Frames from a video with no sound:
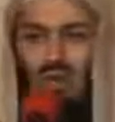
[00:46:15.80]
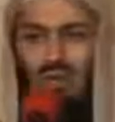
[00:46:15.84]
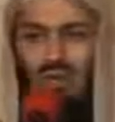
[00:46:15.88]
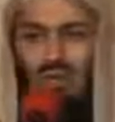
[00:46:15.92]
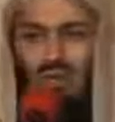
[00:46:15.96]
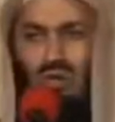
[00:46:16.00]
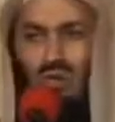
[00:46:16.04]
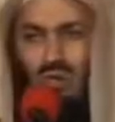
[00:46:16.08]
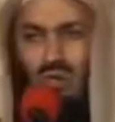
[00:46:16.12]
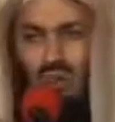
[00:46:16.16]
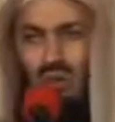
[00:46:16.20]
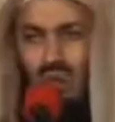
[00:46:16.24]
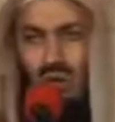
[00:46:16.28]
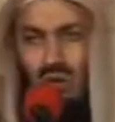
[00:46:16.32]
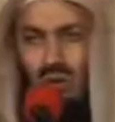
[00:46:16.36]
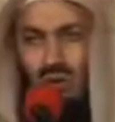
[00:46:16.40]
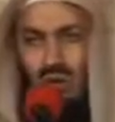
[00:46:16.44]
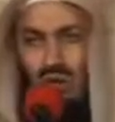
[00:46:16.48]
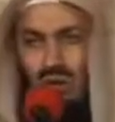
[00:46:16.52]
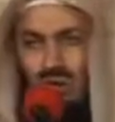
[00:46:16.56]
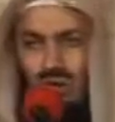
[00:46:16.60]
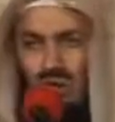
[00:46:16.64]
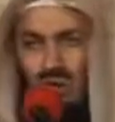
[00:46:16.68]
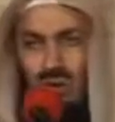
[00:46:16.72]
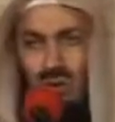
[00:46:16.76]
Look,
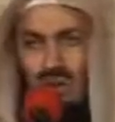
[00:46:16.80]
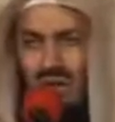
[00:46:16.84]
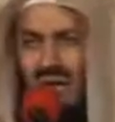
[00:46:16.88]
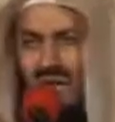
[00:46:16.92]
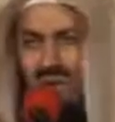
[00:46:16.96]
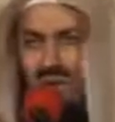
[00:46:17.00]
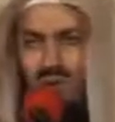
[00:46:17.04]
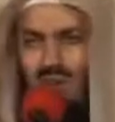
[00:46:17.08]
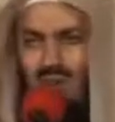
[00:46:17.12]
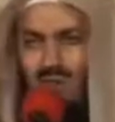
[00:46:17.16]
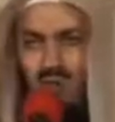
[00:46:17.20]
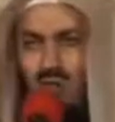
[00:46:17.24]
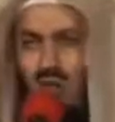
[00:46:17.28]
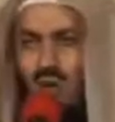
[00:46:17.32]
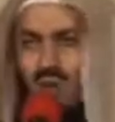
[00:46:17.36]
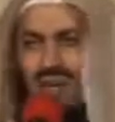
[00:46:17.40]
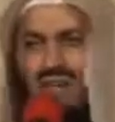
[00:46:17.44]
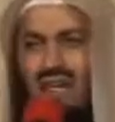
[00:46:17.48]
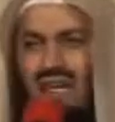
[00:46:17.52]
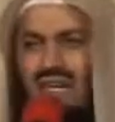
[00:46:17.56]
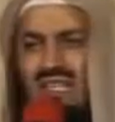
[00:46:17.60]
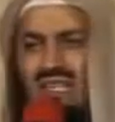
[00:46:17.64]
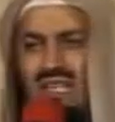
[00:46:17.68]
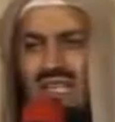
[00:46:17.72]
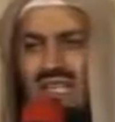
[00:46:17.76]
your home, I don't know
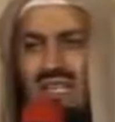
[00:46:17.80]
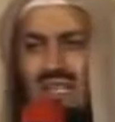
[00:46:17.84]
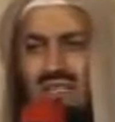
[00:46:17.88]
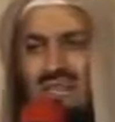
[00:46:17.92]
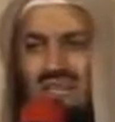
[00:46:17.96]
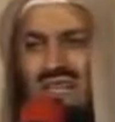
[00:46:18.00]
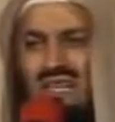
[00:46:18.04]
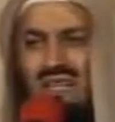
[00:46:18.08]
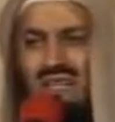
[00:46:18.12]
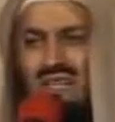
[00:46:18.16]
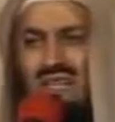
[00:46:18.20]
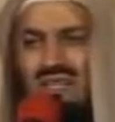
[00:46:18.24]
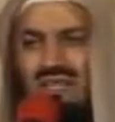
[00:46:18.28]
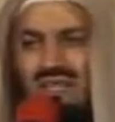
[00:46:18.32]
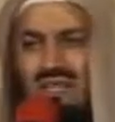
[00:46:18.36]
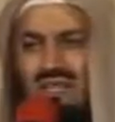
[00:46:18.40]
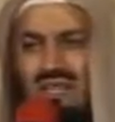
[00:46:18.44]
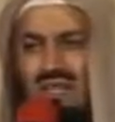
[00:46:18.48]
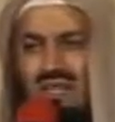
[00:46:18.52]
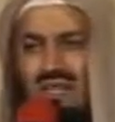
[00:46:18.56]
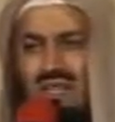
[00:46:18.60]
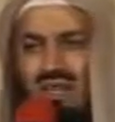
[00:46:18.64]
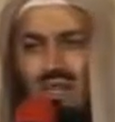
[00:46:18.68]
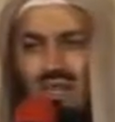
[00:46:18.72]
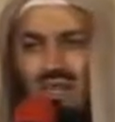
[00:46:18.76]
where it is, but
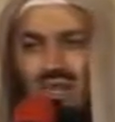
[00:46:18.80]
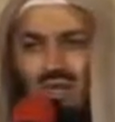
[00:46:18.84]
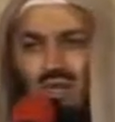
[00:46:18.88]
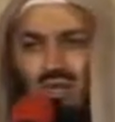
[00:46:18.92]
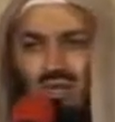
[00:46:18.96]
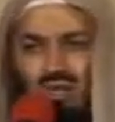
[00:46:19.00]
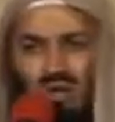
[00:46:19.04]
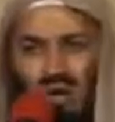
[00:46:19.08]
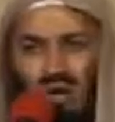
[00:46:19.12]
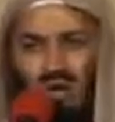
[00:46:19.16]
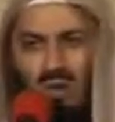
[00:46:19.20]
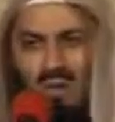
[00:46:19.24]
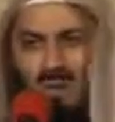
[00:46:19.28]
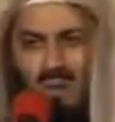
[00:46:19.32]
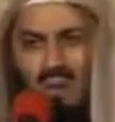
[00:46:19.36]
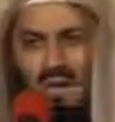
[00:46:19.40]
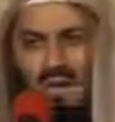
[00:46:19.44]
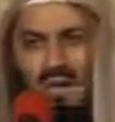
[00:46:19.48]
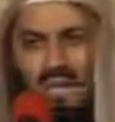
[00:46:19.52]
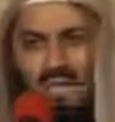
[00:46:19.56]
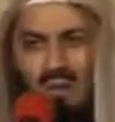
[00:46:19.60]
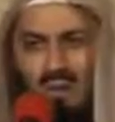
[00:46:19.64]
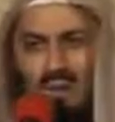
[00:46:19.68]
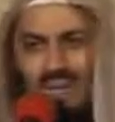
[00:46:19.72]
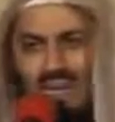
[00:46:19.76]
you walk
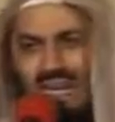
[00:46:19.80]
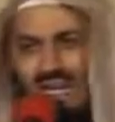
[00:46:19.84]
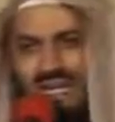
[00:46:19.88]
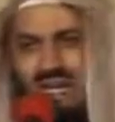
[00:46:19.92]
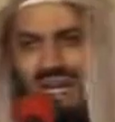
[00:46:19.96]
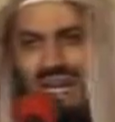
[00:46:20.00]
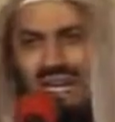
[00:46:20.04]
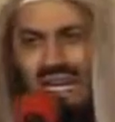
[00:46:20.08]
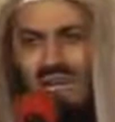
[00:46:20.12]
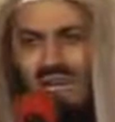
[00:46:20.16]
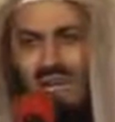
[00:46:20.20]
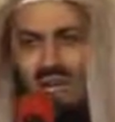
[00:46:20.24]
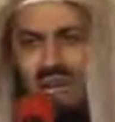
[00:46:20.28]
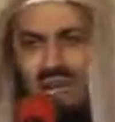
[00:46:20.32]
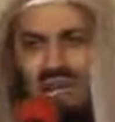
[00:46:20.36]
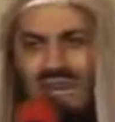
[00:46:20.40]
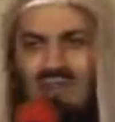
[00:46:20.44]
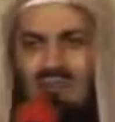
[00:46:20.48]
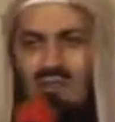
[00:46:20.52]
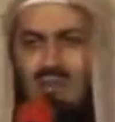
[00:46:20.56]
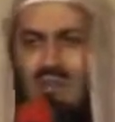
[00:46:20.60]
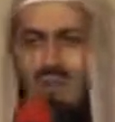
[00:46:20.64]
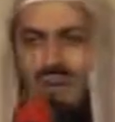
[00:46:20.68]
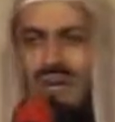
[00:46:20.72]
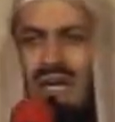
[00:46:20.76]
behind me and guide me
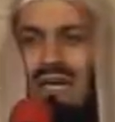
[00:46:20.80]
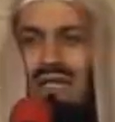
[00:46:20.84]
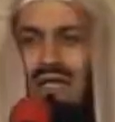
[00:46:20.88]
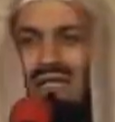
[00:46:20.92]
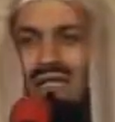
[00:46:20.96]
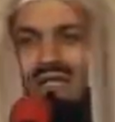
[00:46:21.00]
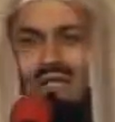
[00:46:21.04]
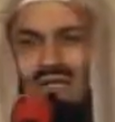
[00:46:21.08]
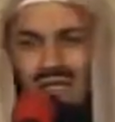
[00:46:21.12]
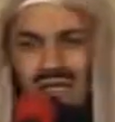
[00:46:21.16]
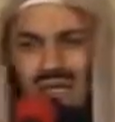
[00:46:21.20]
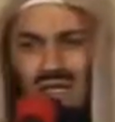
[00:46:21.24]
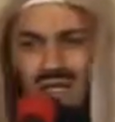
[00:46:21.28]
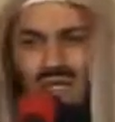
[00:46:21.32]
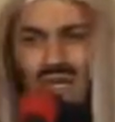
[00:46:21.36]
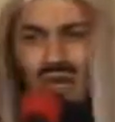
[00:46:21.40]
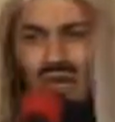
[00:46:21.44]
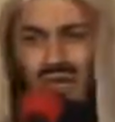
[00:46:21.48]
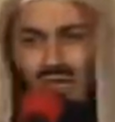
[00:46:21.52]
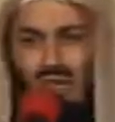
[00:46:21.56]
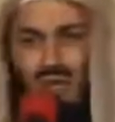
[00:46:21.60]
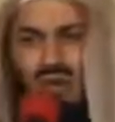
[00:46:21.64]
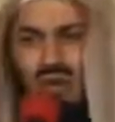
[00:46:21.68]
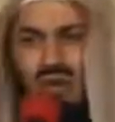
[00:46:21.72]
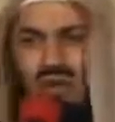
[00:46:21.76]
left or right,
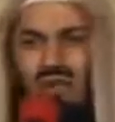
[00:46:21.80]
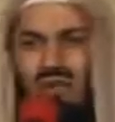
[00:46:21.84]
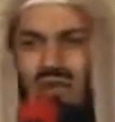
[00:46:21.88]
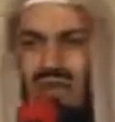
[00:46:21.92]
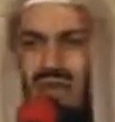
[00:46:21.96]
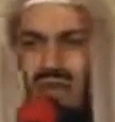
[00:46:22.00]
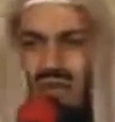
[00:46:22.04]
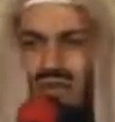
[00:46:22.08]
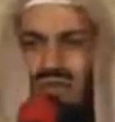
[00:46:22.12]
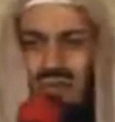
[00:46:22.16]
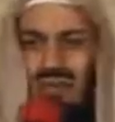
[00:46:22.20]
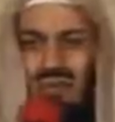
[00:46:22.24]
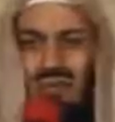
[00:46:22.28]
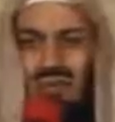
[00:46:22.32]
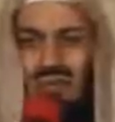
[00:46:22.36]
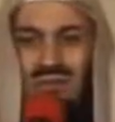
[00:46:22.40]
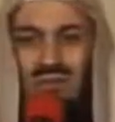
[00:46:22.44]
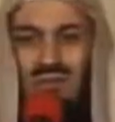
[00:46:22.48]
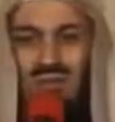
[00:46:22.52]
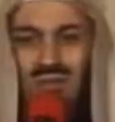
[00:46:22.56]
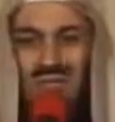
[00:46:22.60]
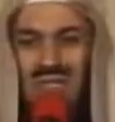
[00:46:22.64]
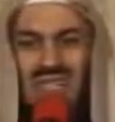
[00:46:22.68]
and I will walk in front of you.